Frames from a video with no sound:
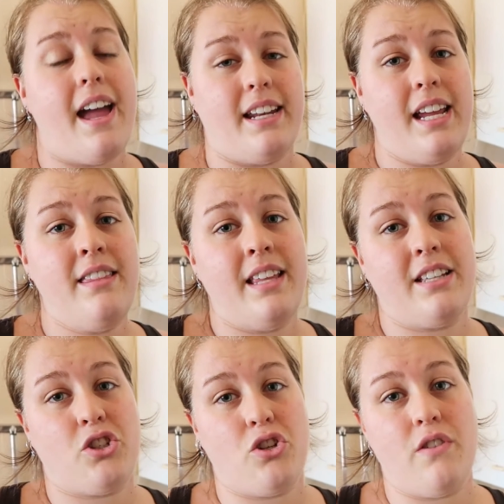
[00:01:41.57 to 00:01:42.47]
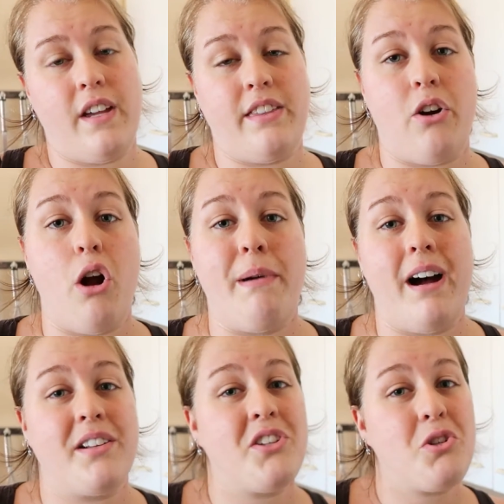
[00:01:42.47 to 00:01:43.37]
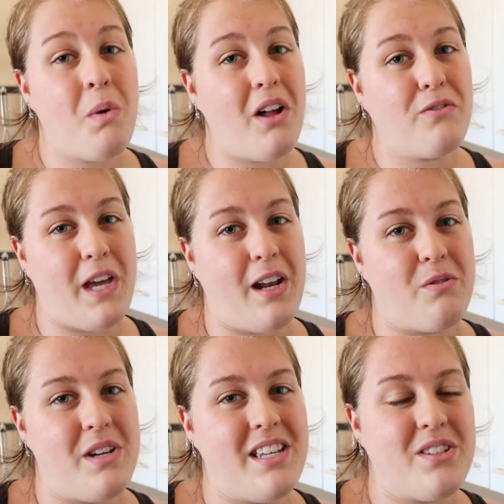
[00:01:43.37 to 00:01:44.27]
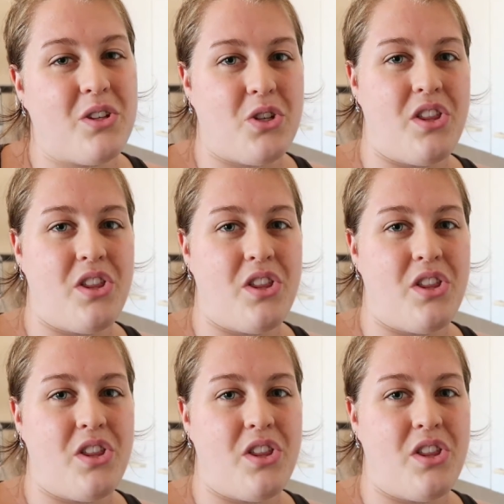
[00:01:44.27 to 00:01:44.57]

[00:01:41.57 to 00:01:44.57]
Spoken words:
And in that serving, there are about 12 calories,